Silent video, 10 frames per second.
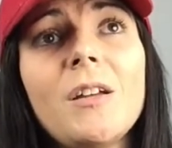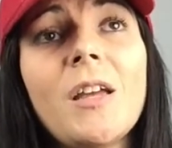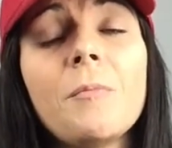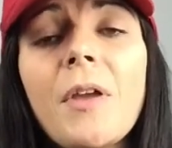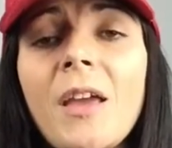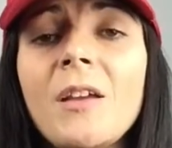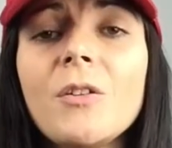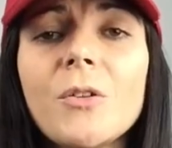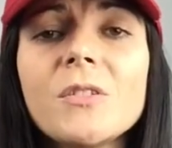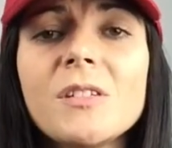and pay
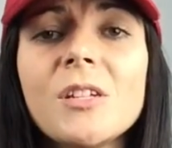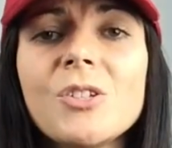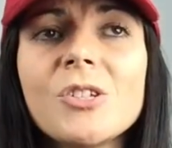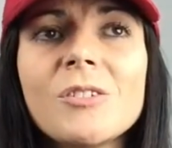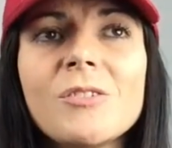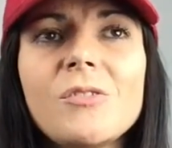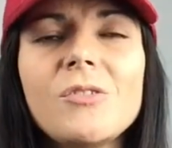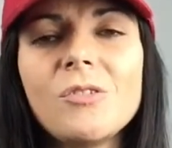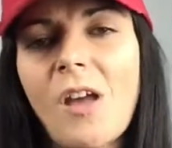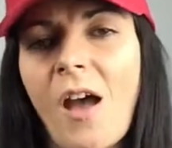close attention
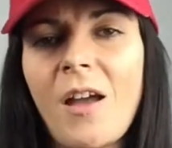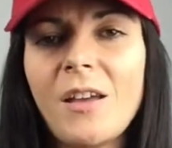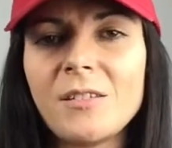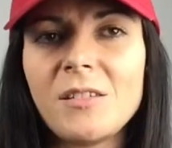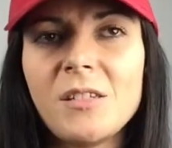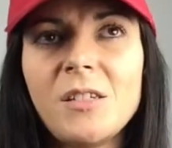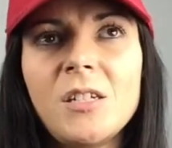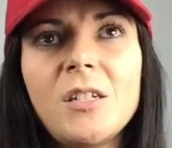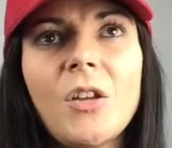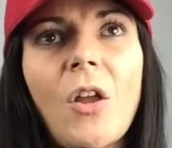to the highs.
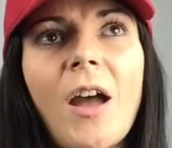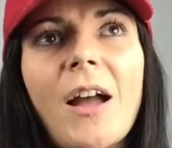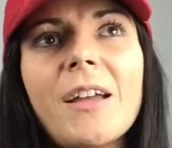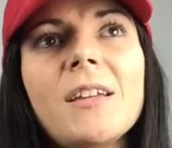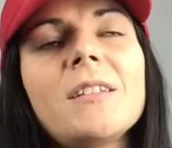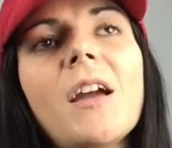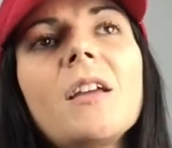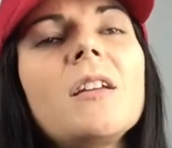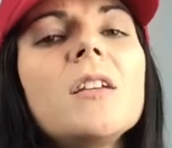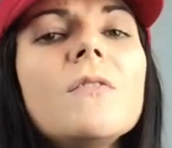I
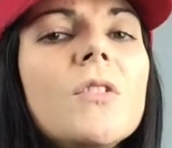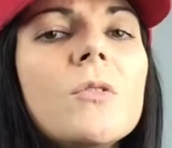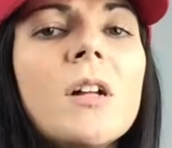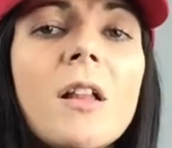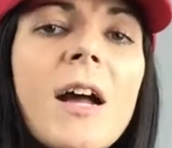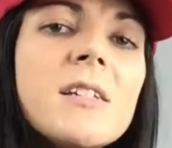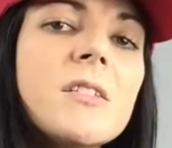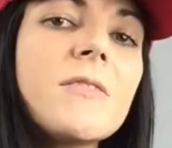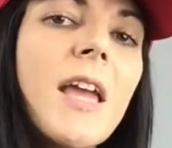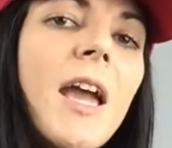can give you a
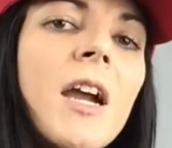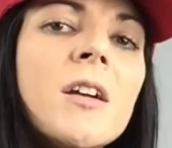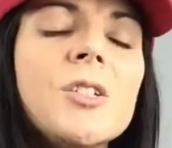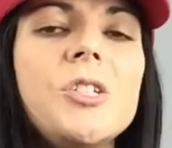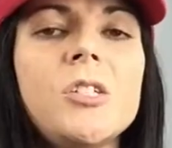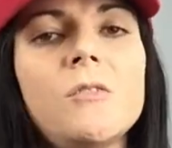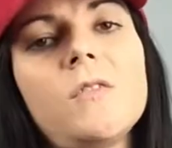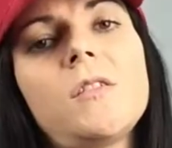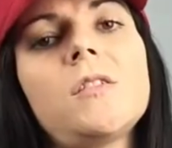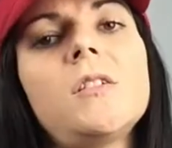glass of carrot
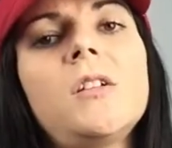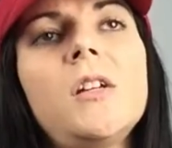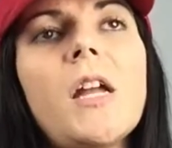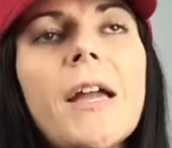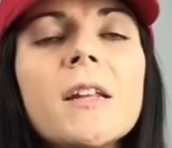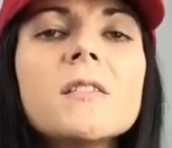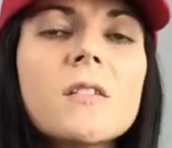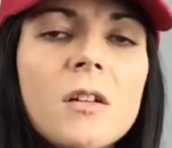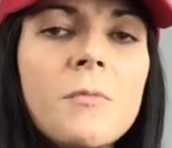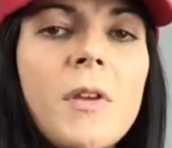juice, and it's
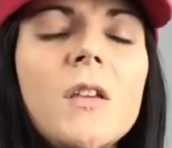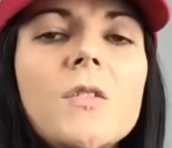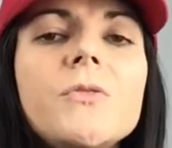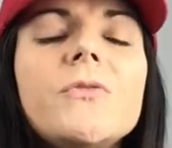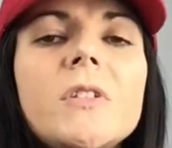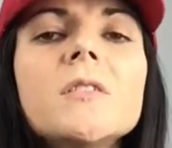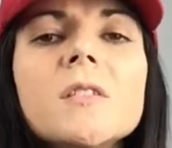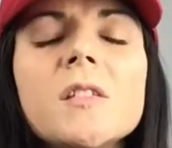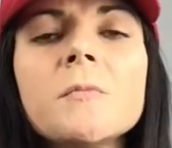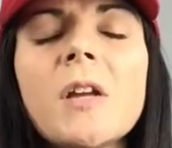gonna make you feel
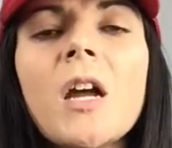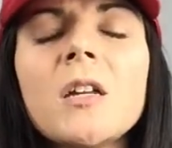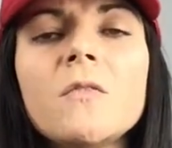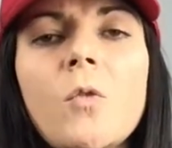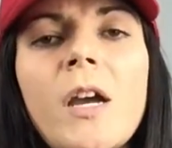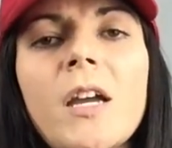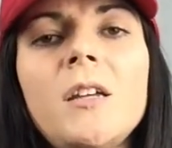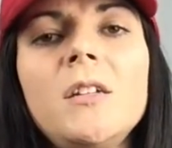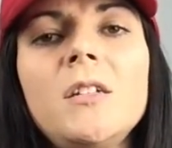some kind of way.